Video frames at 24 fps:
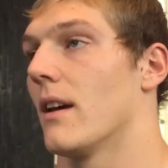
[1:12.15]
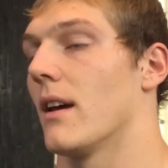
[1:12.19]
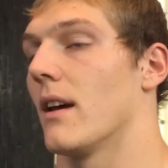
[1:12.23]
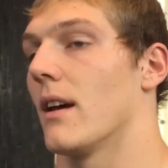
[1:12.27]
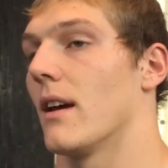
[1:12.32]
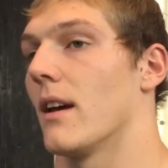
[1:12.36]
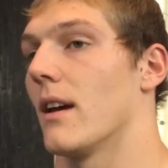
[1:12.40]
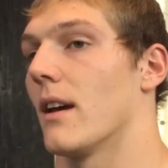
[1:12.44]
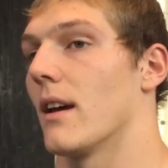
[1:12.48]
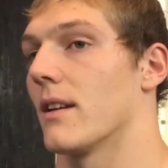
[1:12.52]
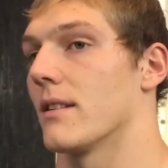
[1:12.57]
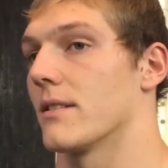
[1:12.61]

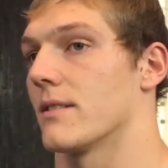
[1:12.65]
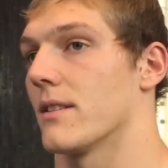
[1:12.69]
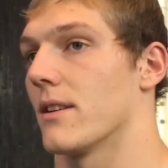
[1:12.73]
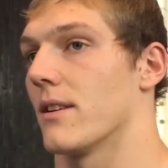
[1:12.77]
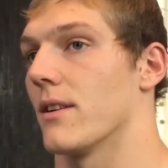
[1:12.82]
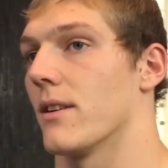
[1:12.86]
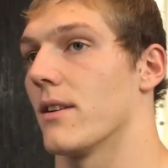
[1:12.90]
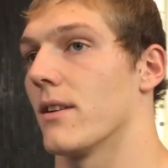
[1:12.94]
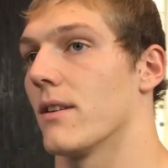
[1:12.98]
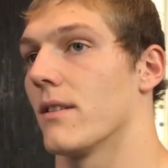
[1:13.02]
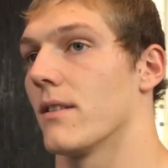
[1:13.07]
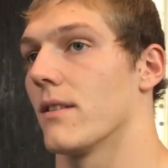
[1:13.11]
And
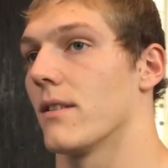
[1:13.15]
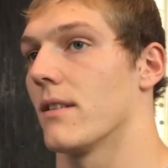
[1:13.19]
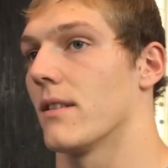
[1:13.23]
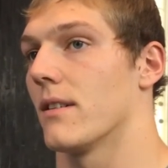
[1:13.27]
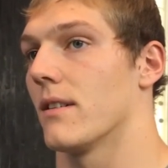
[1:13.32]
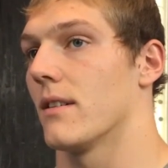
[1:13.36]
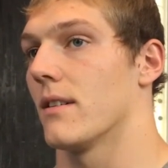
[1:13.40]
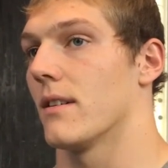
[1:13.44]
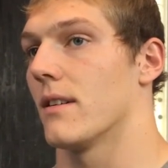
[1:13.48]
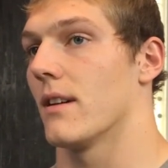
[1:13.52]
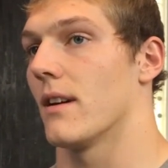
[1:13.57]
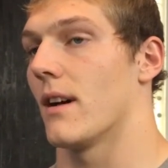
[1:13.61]
so,
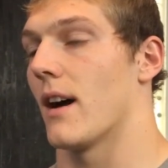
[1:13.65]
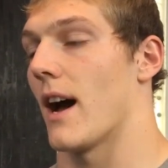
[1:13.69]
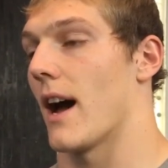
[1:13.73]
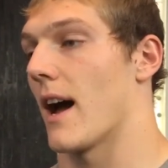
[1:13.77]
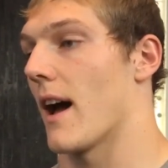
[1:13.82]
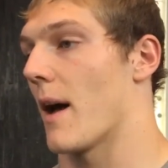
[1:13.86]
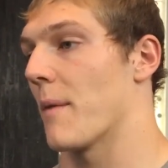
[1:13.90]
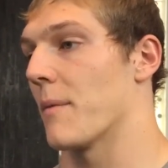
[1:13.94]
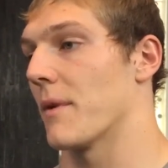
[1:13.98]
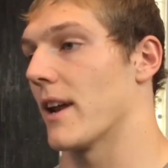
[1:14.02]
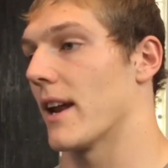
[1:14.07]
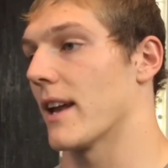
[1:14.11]

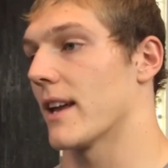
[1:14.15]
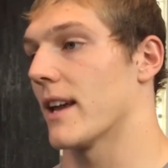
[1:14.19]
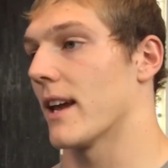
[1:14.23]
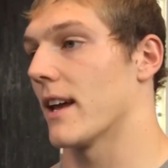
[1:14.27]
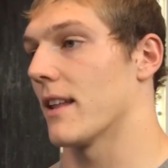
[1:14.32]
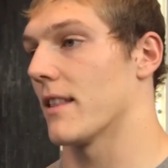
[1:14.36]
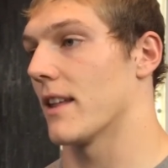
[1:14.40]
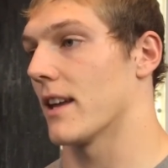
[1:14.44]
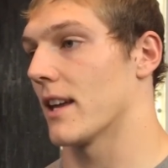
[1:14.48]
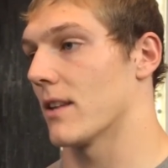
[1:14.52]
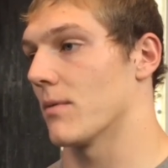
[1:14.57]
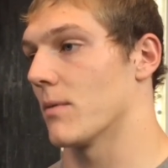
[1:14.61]
I mean, I
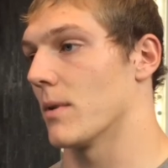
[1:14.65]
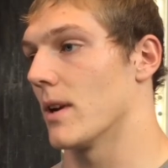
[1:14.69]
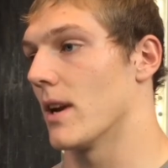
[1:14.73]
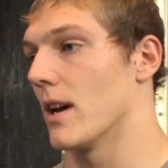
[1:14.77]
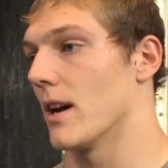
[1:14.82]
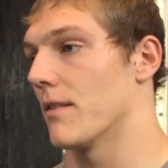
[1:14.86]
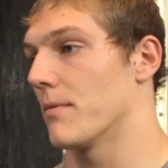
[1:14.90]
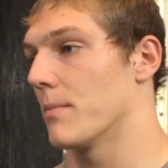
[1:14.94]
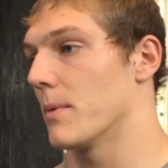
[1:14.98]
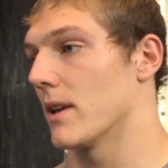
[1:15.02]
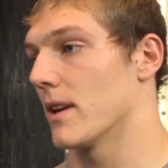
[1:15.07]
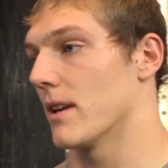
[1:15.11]
can't thank him
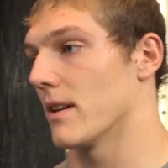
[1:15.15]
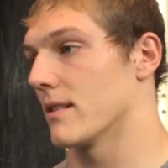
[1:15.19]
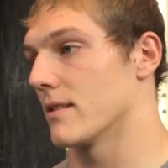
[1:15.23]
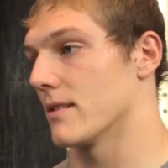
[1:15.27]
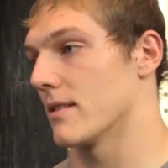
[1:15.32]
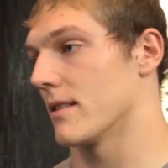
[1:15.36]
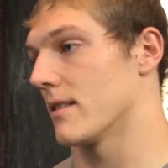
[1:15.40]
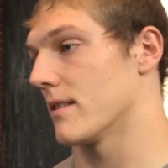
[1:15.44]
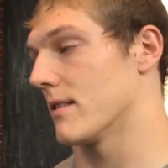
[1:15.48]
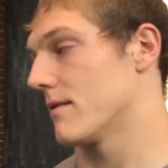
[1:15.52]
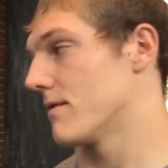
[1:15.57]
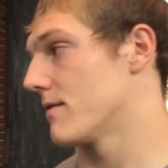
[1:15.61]
enough,
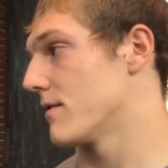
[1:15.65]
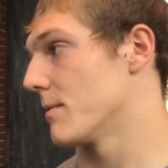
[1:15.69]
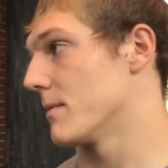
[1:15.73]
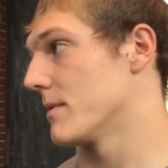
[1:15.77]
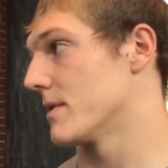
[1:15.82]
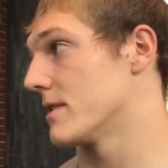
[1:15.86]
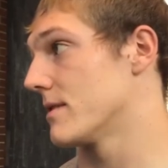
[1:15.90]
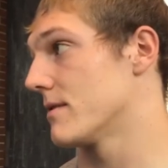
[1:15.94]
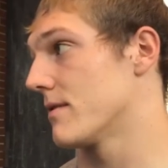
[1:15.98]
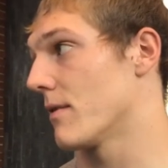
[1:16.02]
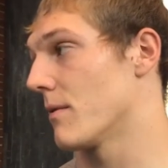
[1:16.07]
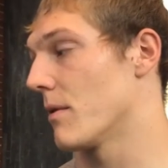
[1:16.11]
because
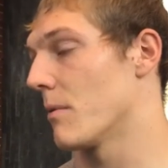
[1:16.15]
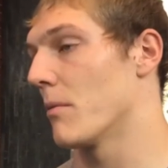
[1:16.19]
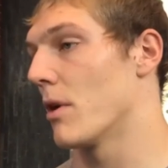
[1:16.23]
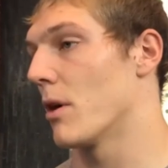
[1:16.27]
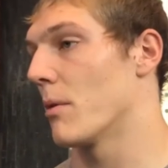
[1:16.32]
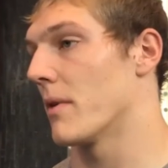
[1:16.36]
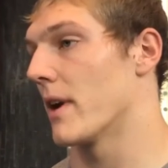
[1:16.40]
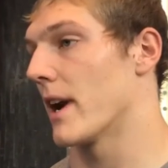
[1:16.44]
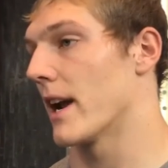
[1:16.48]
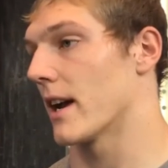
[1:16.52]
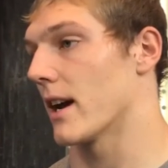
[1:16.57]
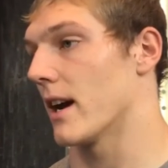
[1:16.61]
from the
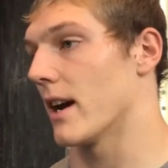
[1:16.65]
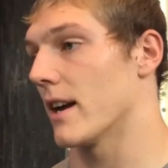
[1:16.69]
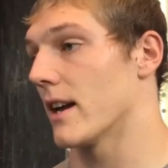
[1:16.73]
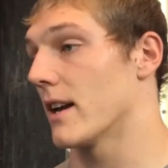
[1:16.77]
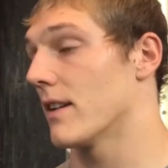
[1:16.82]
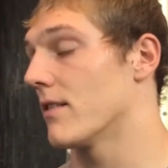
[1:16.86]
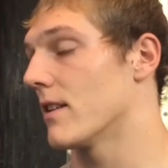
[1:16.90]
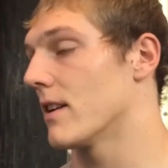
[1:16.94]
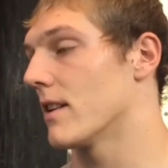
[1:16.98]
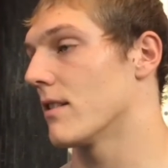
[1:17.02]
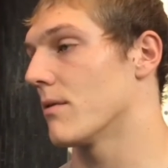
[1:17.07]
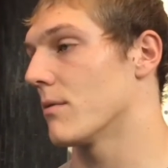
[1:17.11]
moment I got,
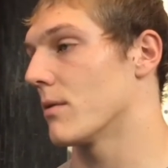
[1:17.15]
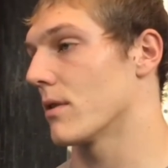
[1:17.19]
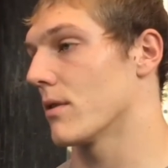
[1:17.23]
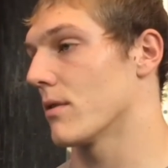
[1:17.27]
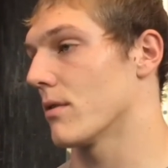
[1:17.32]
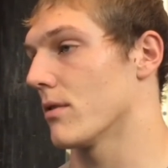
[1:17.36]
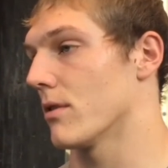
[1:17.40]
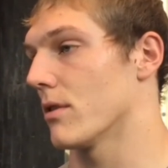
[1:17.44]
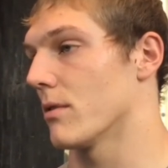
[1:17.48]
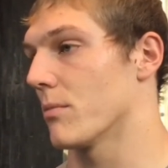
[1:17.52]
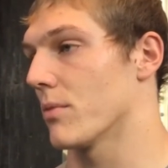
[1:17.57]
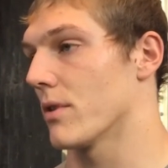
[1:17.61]
even in the
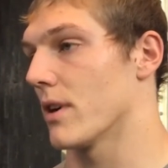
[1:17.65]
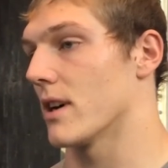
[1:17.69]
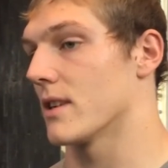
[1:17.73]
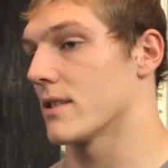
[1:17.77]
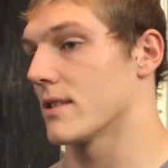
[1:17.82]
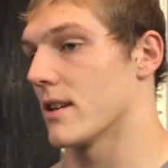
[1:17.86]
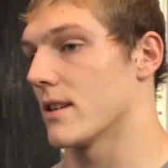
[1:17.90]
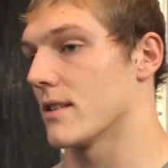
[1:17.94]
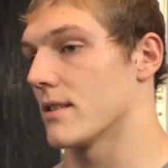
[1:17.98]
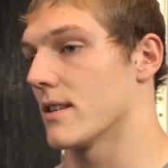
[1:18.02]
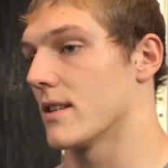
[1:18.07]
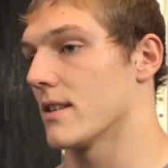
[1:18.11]
recruiting
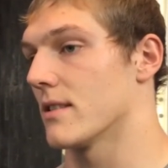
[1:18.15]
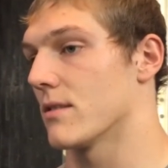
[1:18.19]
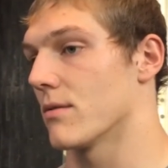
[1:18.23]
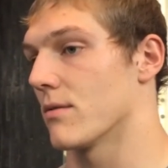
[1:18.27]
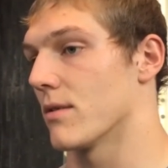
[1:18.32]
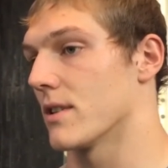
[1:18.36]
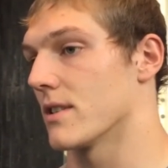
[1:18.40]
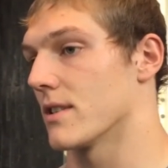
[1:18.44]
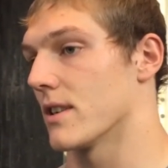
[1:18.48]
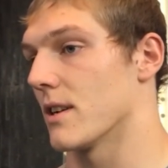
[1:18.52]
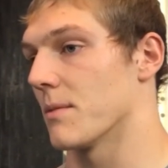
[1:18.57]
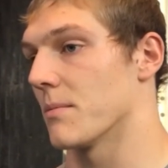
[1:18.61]
process, he's the
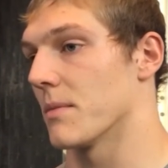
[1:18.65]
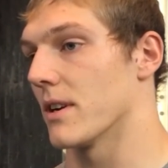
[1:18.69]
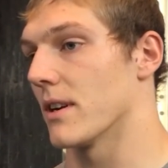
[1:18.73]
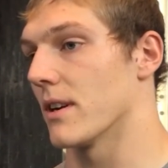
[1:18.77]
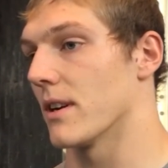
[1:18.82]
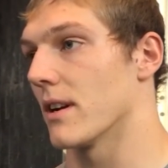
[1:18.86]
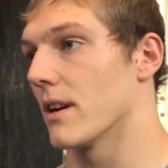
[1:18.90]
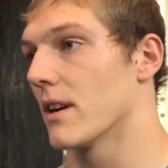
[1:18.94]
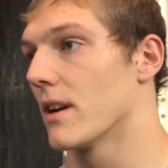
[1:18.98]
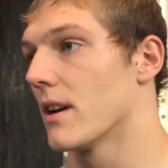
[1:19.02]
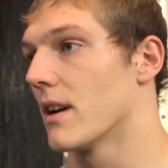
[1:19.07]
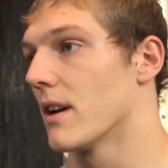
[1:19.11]
reason I'm
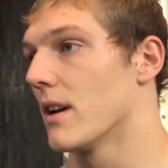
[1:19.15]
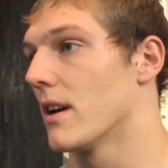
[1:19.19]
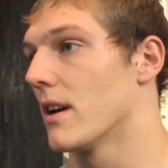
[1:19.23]
here.